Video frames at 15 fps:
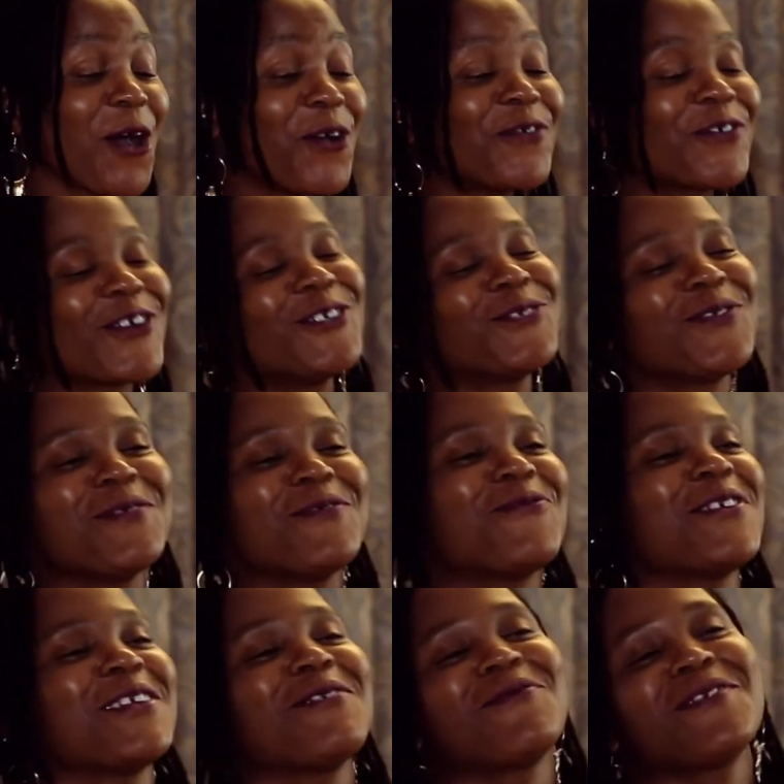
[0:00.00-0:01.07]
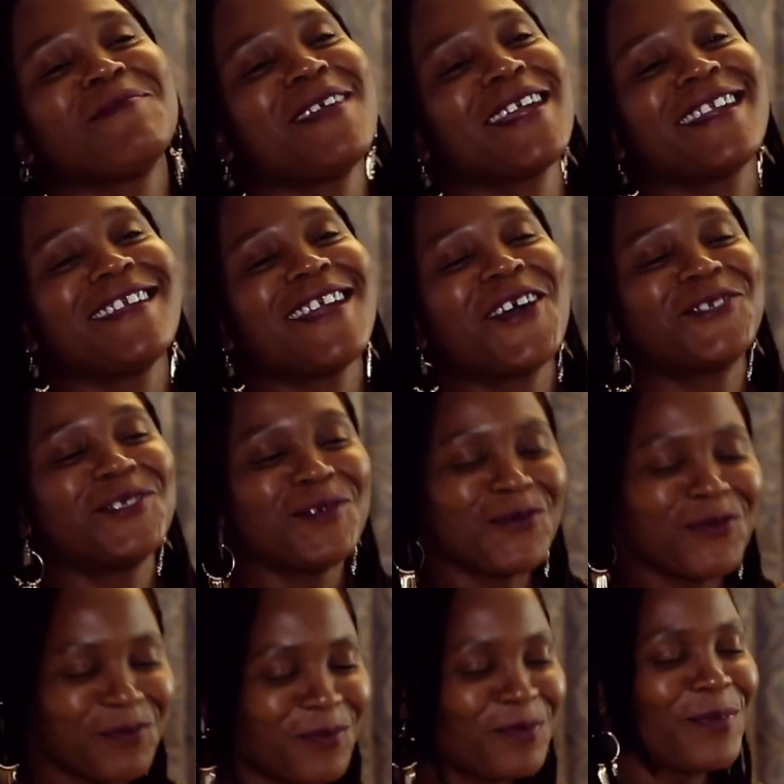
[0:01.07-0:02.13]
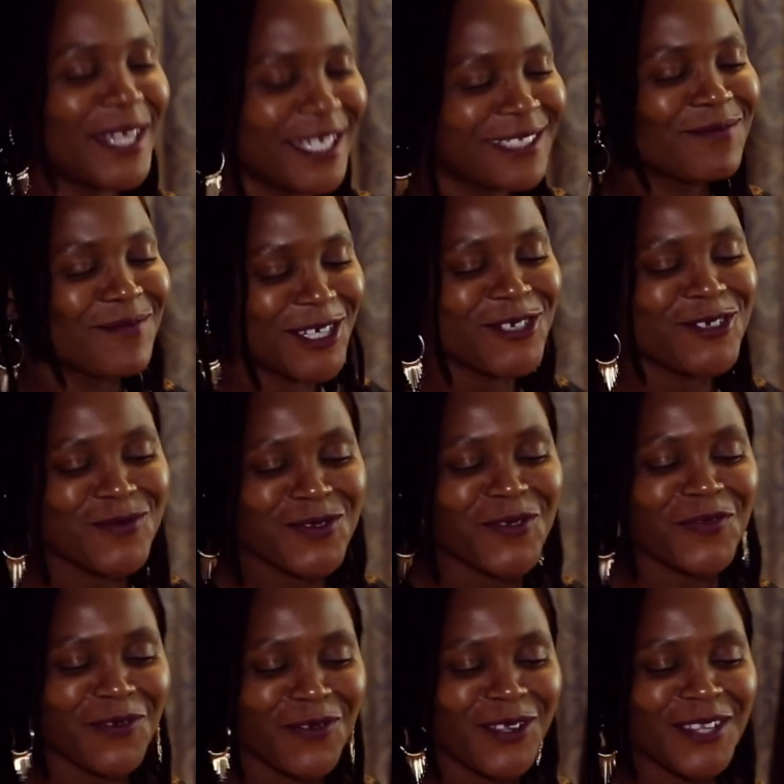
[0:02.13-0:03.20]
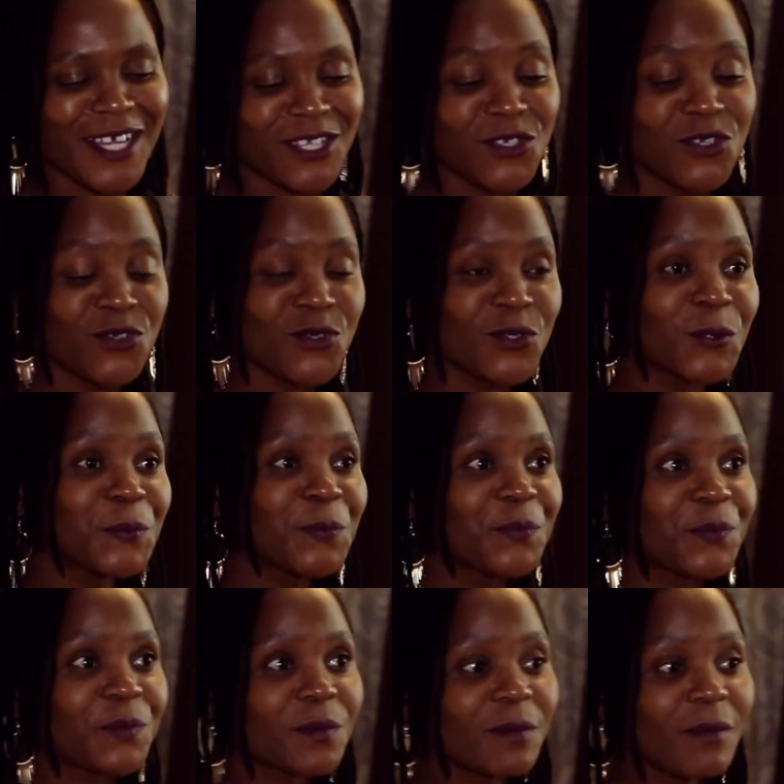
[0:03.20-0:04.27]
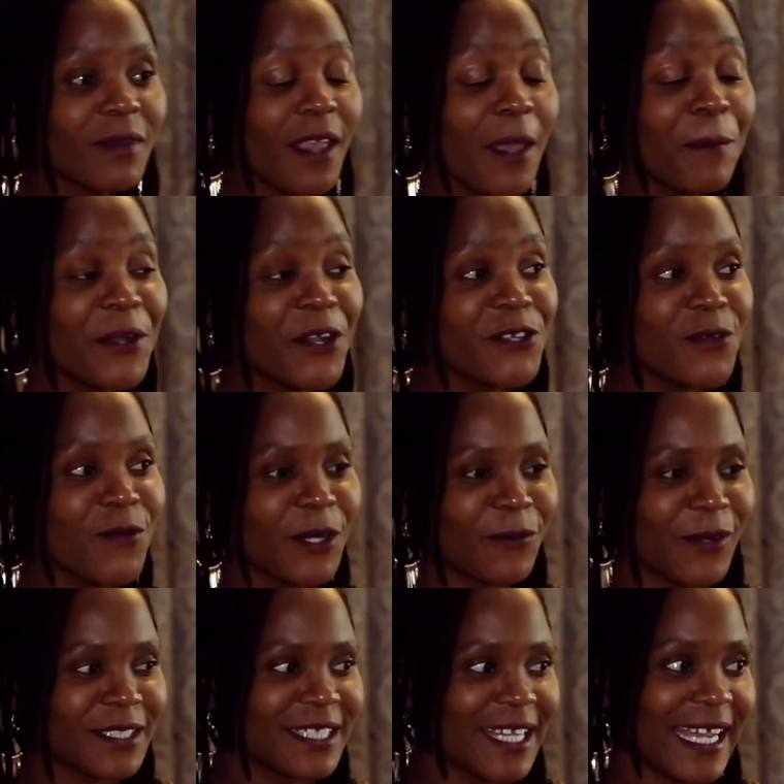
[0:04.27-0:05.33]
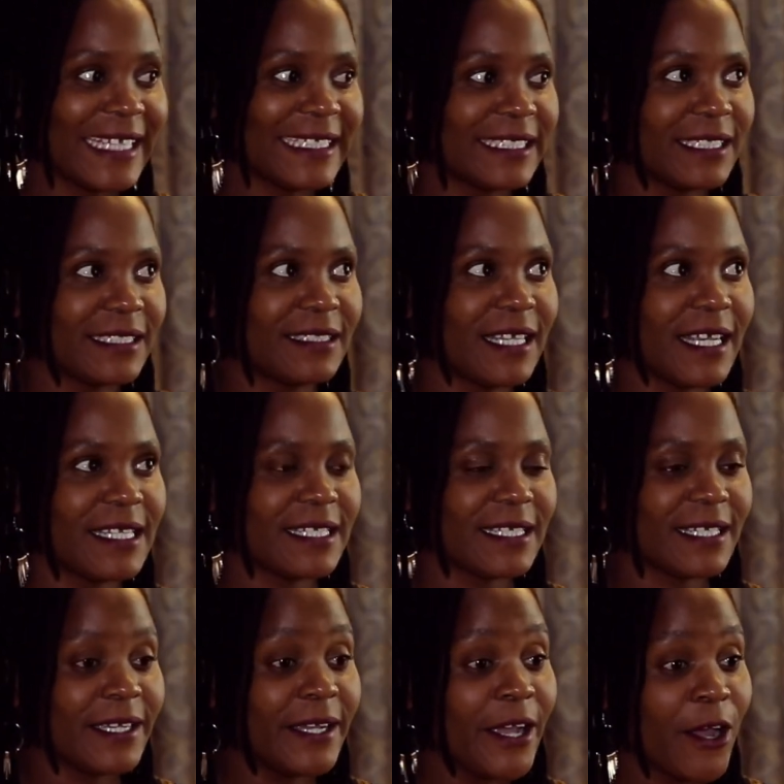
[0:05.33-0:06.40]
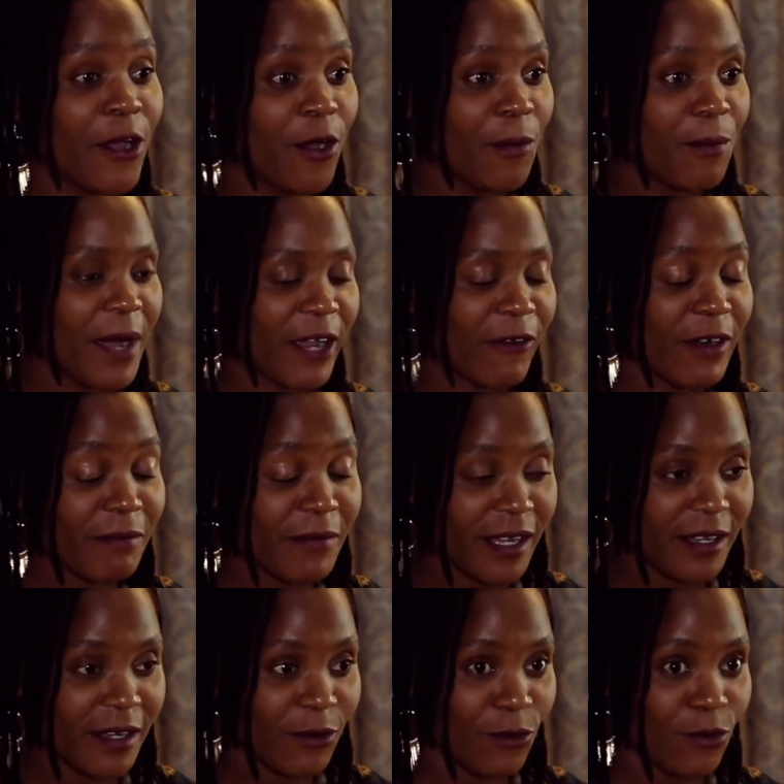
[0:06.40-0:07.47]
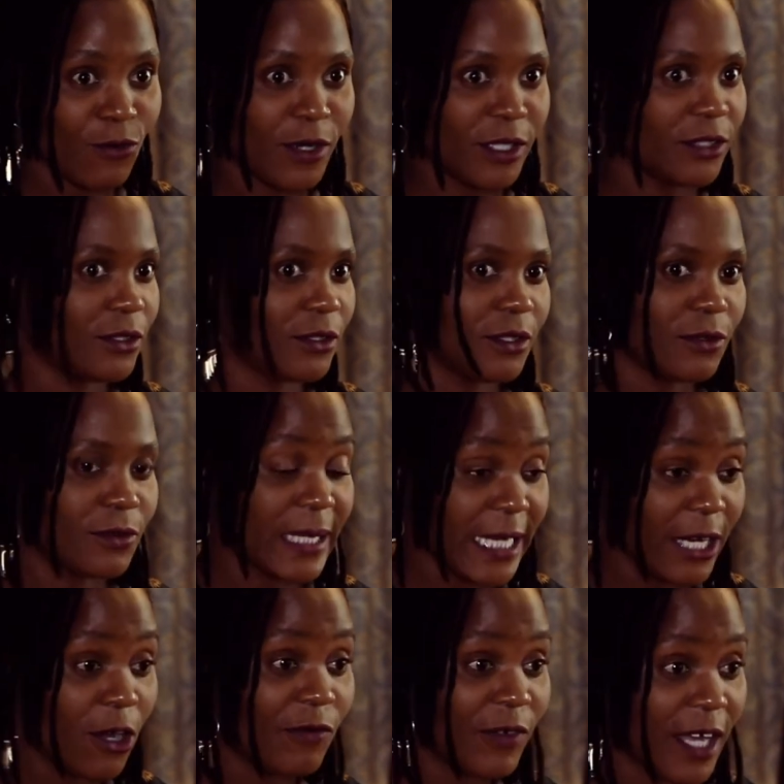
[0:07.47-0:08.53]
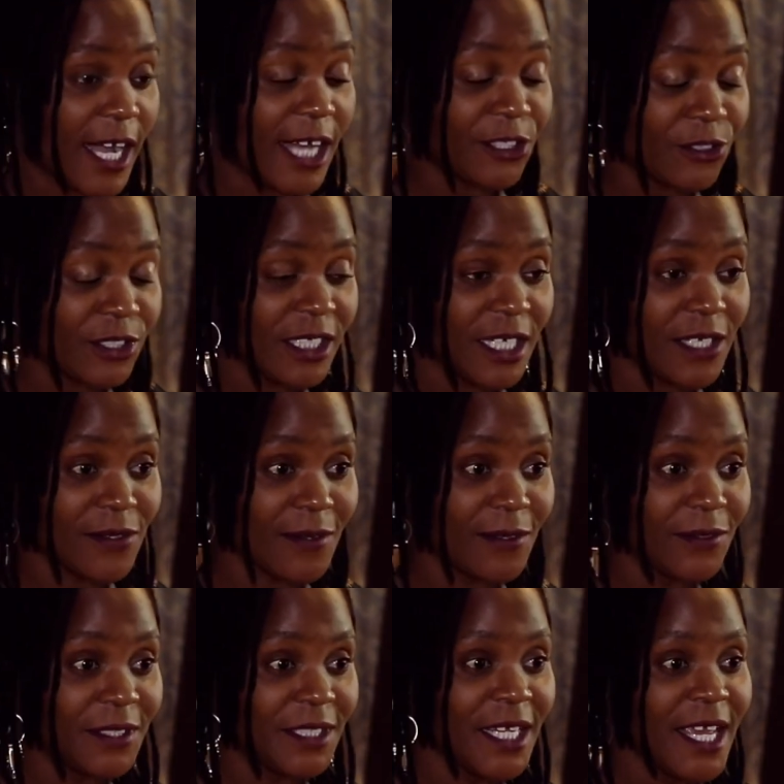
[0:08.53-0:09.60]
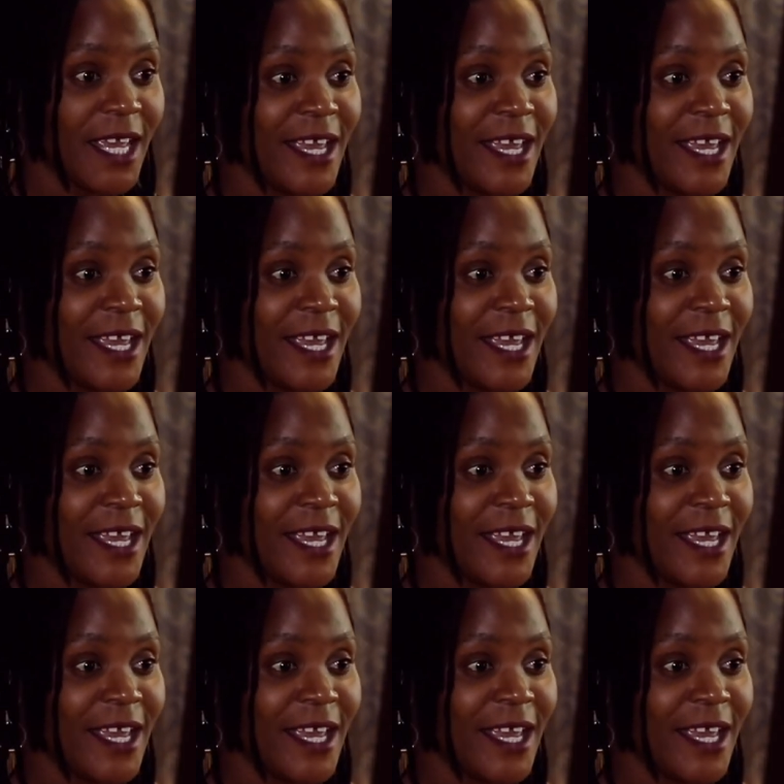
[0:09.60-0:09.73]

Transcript: Of course, we make now the best mushrooms of the world, that's true. But also what was nice is that my grandmother, who was already over 100 years old,